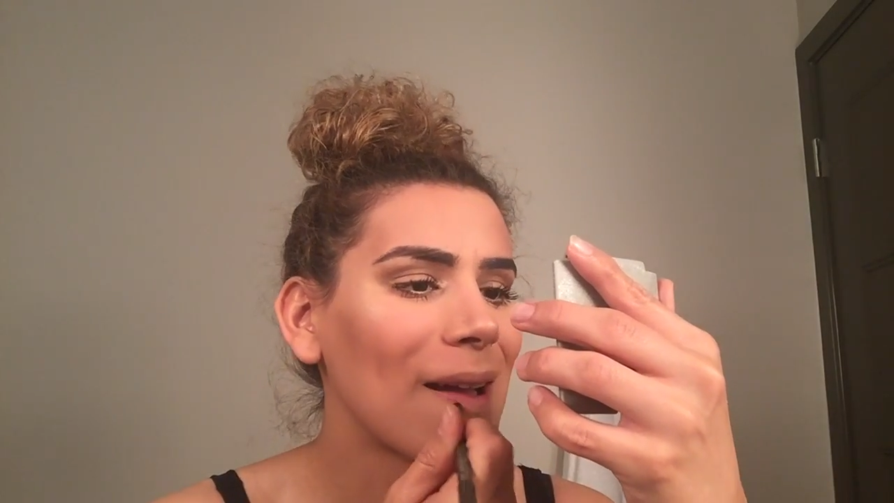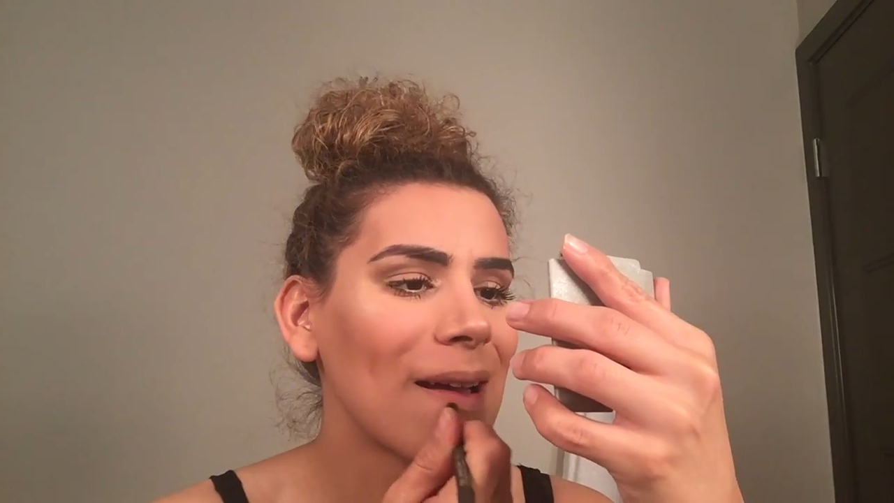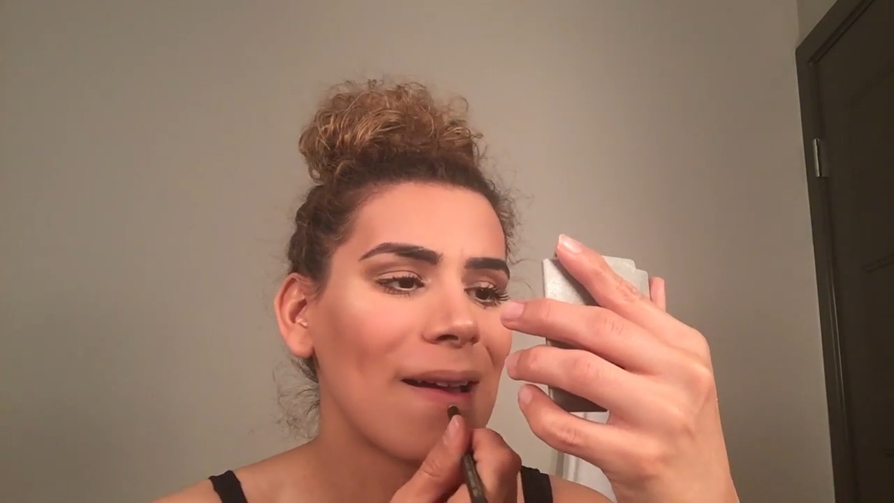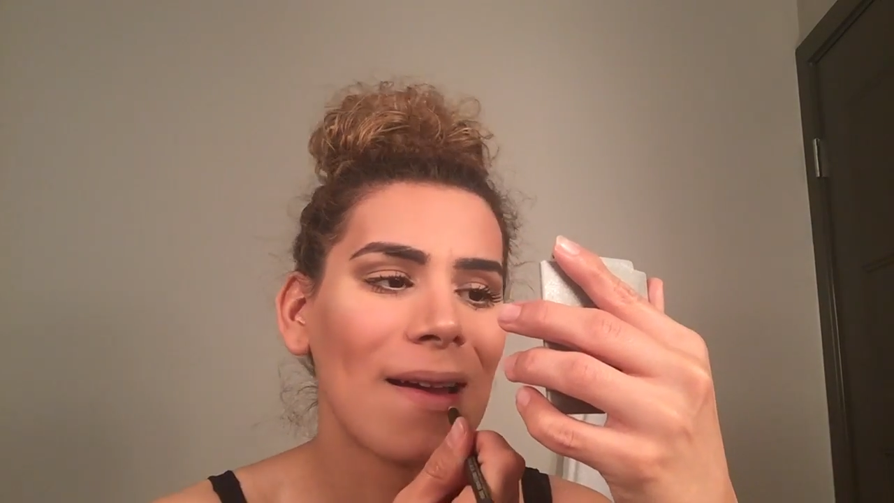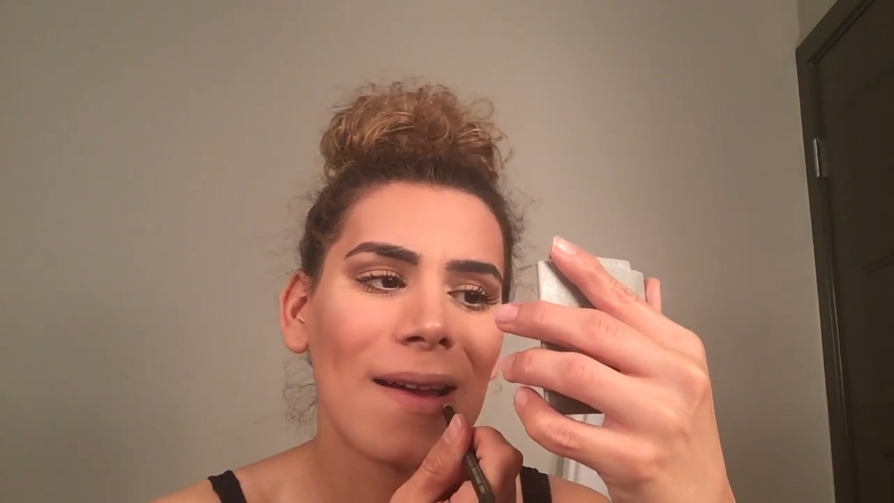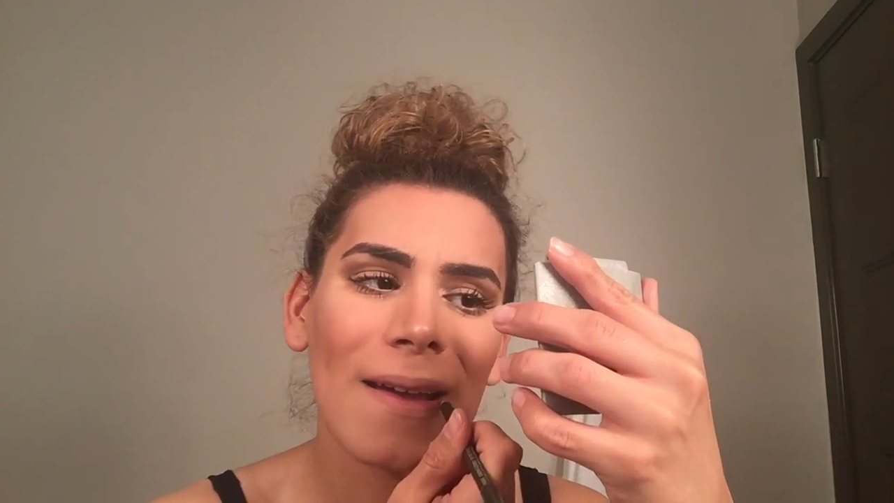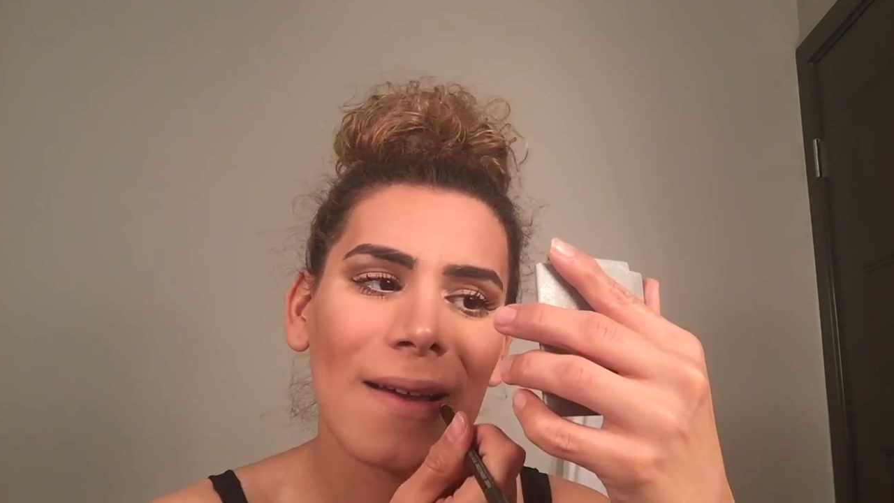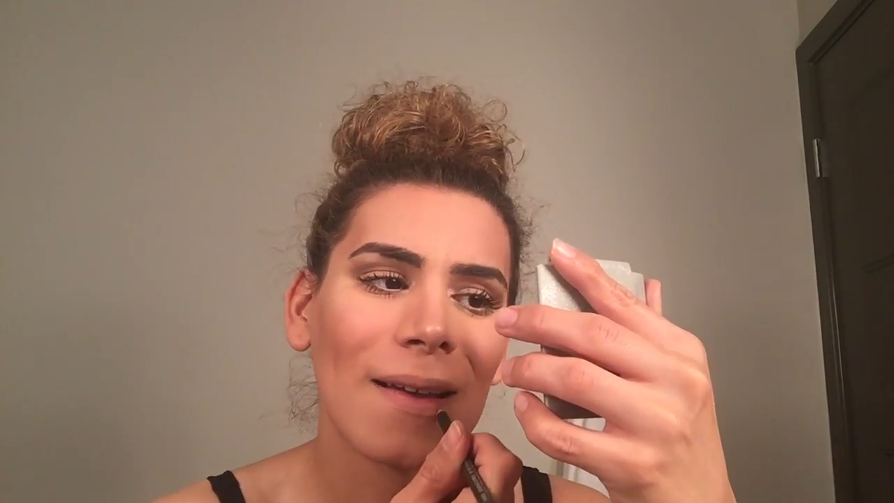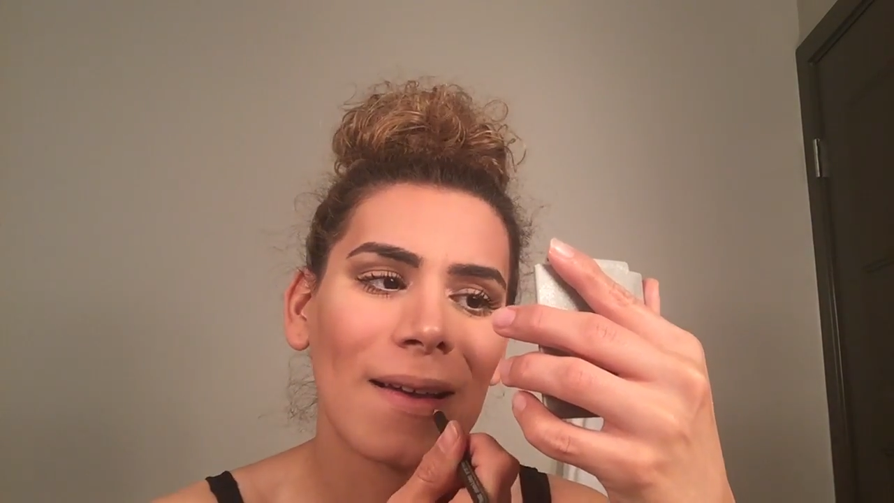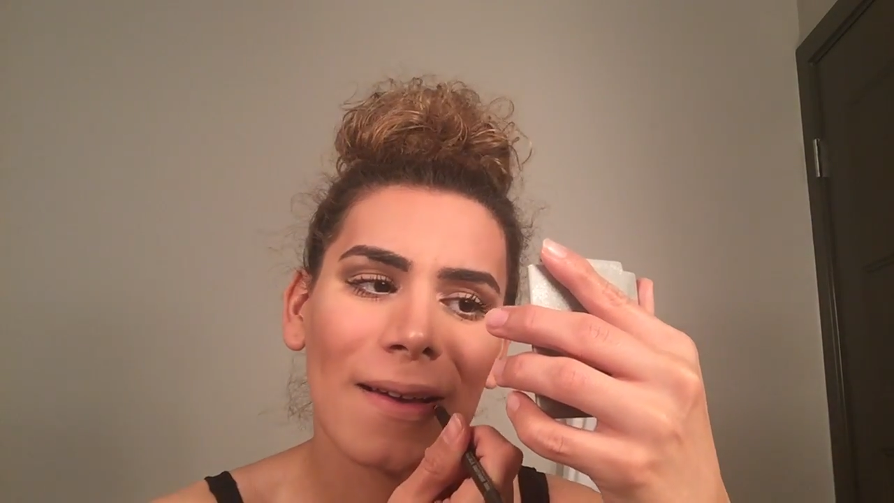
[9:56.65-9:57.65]
It's
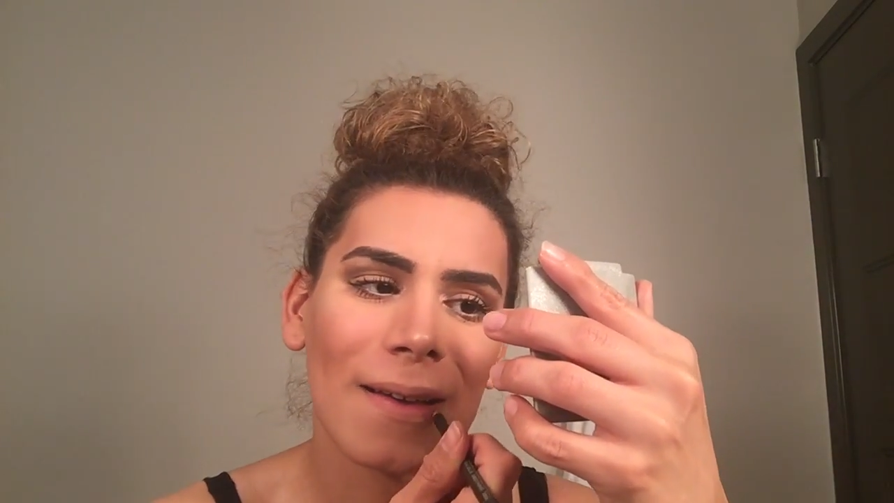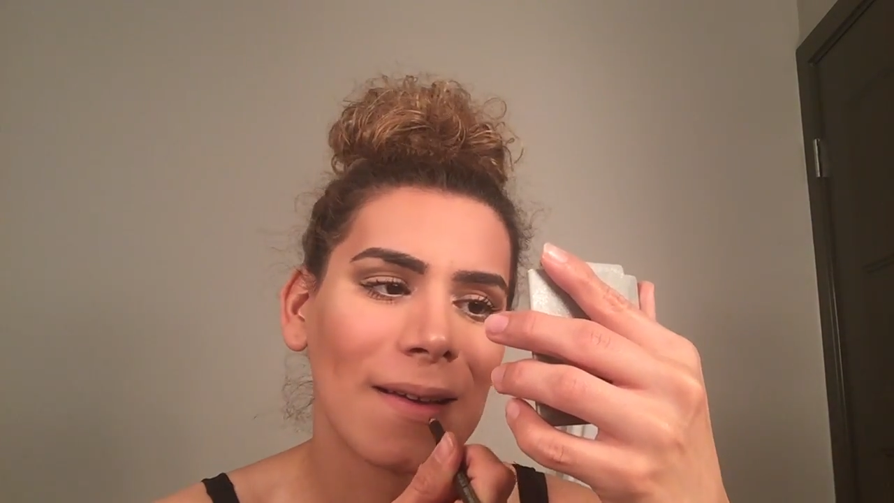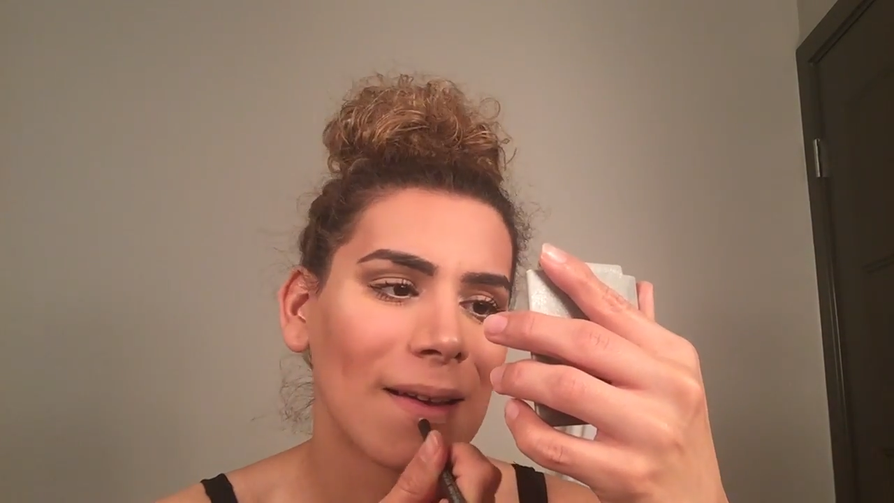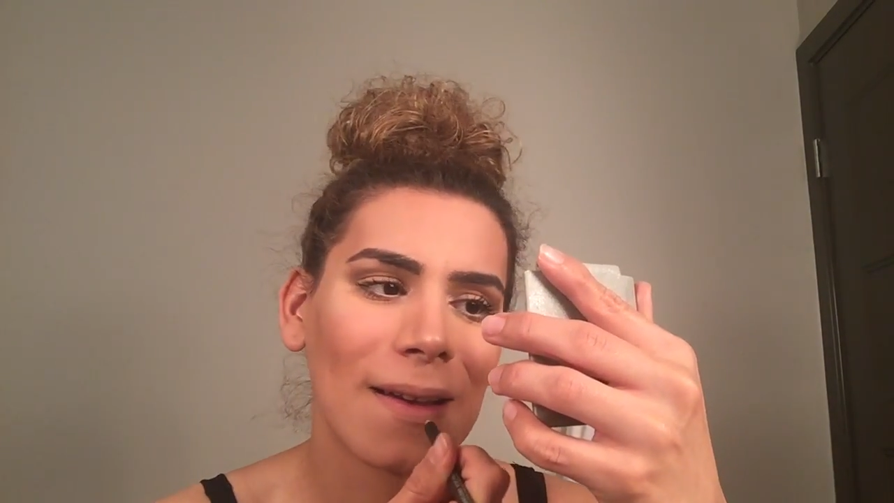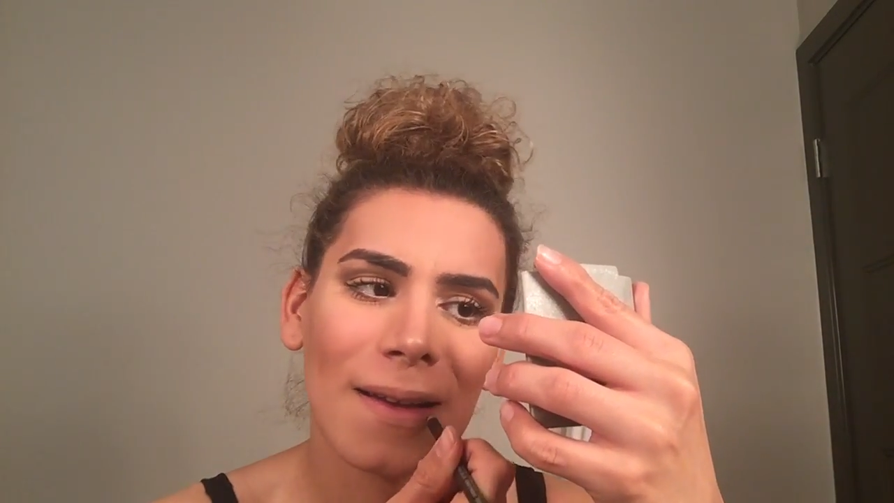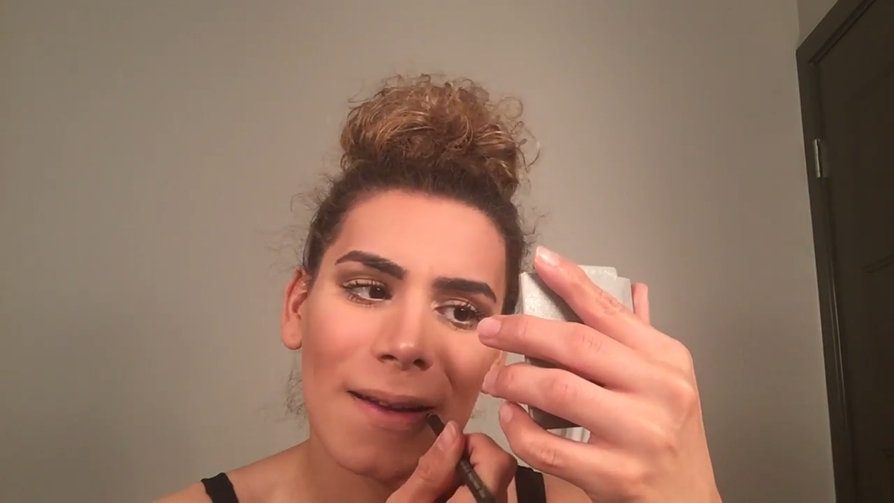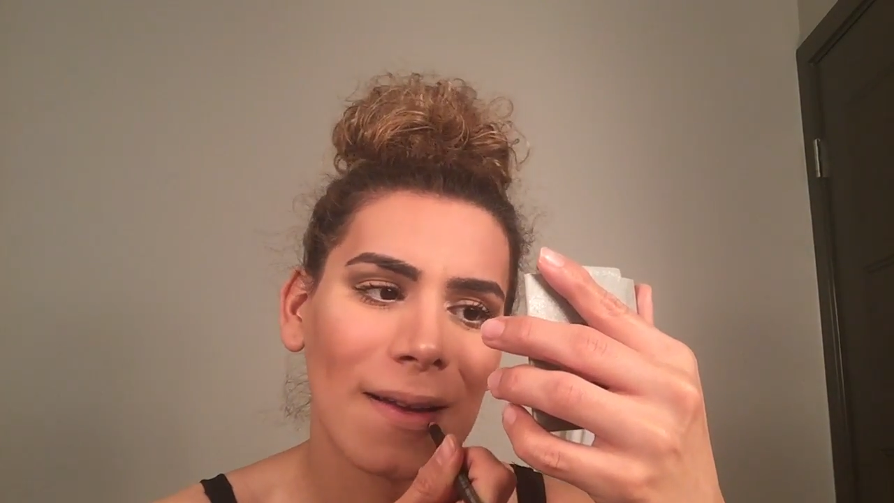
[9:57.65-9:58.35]
perfect for the daytime.